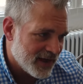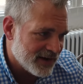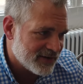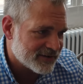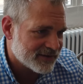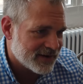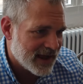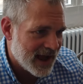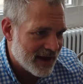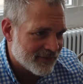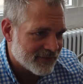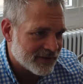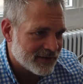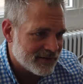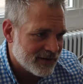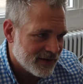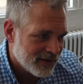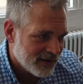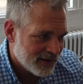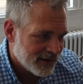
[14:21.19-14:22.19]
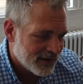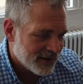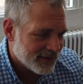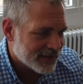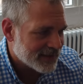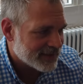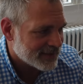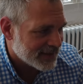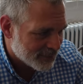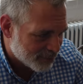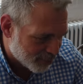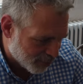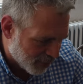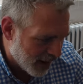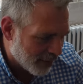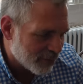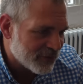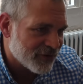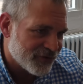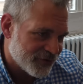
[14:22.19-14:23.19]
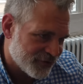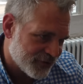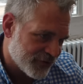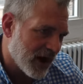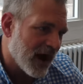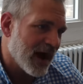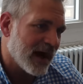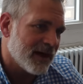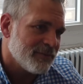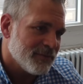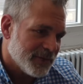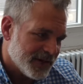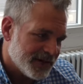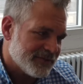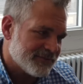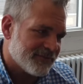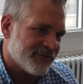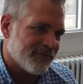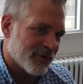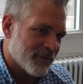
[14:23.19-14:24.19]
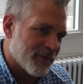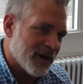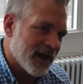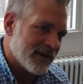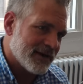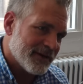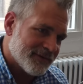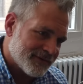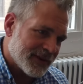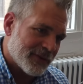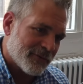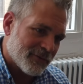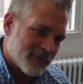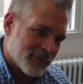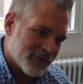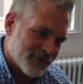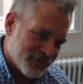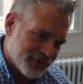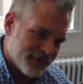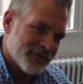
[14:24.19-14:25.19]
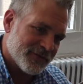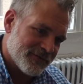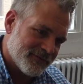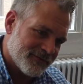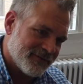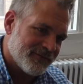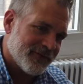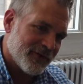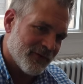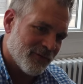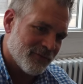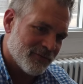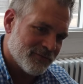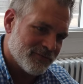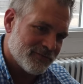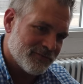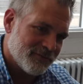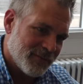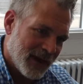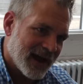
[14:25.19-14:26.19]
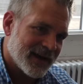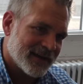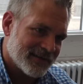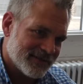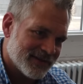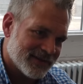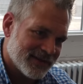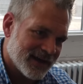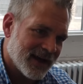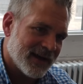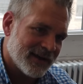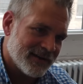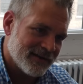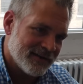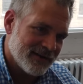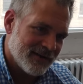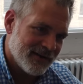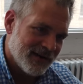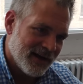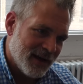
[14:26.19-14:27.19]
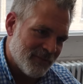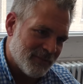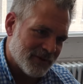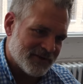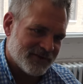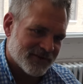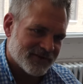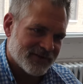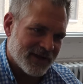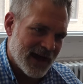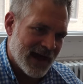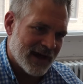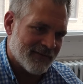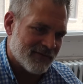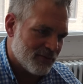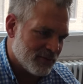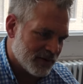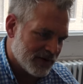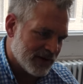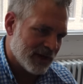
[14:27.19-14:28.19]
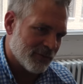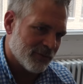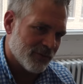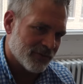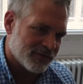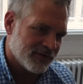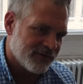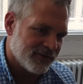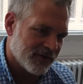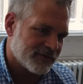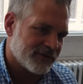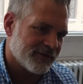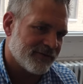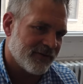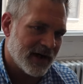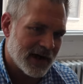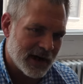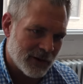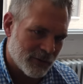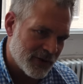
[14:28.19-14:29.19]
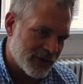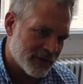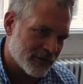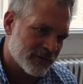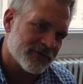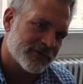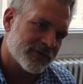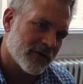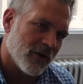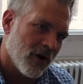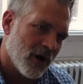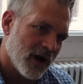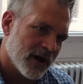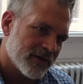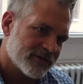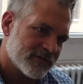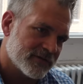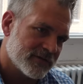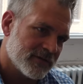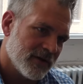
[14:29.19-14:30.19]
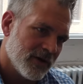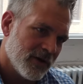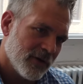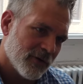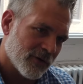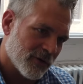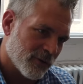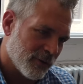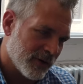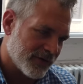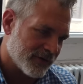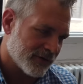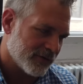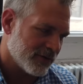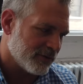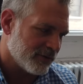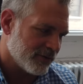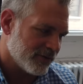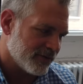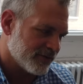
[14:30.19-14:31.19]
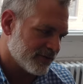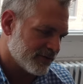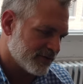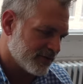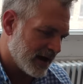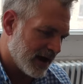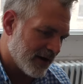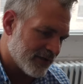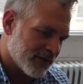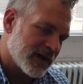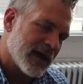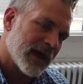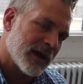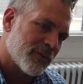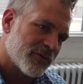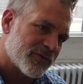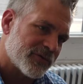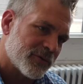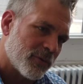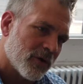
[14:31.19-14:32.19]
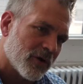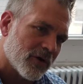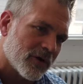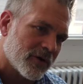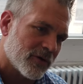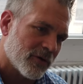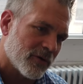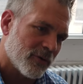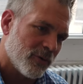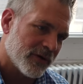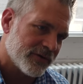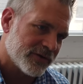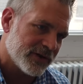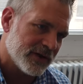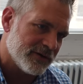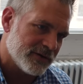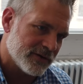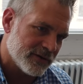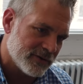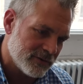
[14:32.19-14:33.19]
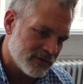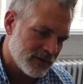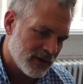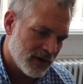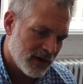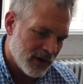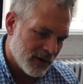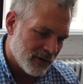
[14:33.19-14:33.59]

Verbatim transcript: They just haven't. They probably shot medium format if they were shooting film back in the day, mm-hmm. but just haven't been able to justify it, whether it was cost or whether it was how the cameras work or what they do.